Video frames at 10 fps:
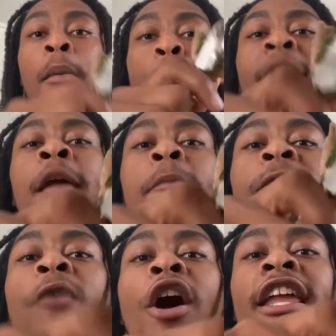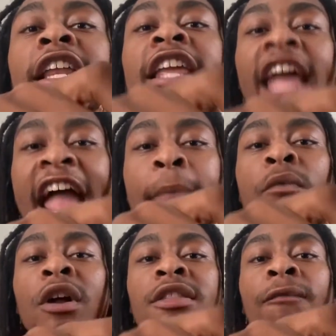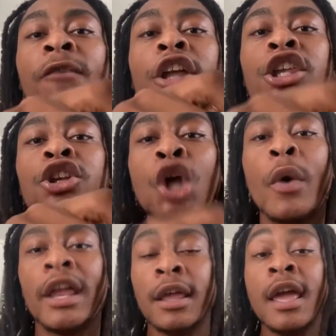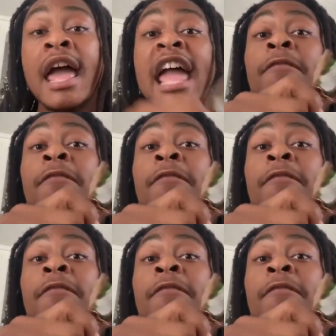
peep fucking game of what the fuck you're doing.